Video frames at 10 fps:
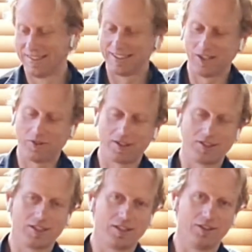No other
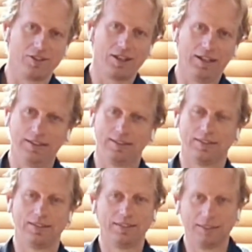jig can do that,
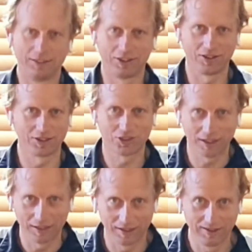not in
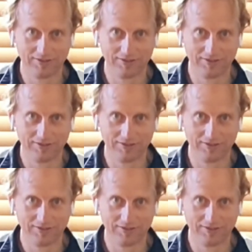Australia.